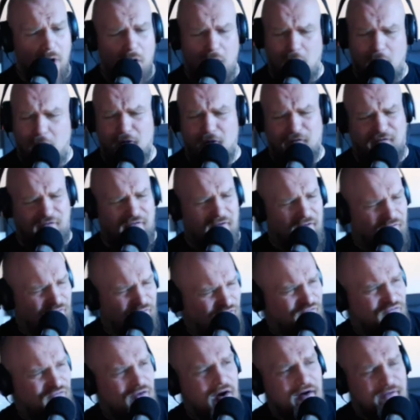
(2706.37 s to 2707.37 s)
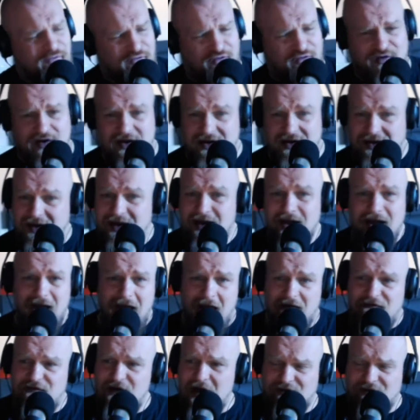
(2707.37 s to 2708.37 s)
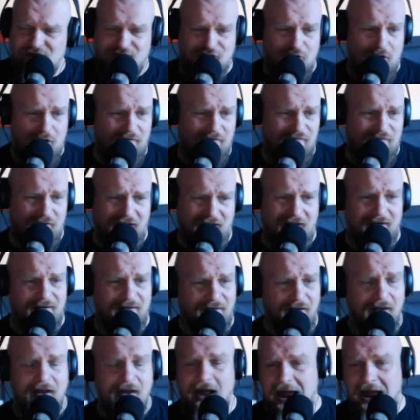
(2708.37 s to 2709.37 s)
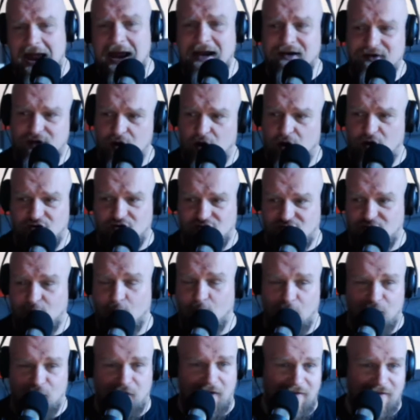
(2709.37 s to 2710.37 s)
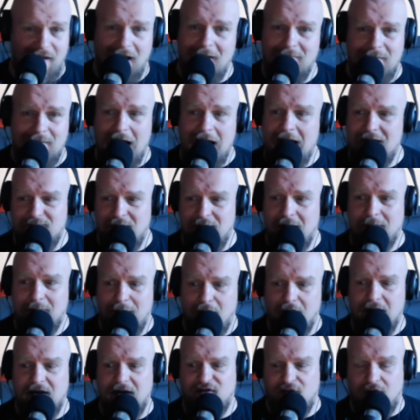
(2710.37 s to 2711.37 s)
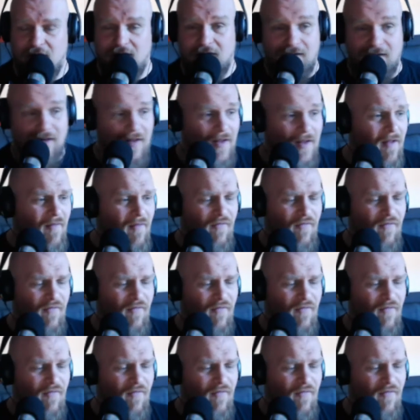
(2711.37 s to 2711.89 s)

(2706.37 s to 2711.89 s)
oh, for fuck's sake, if that's not a fucking end-all show, then I'm a monkey's uncle.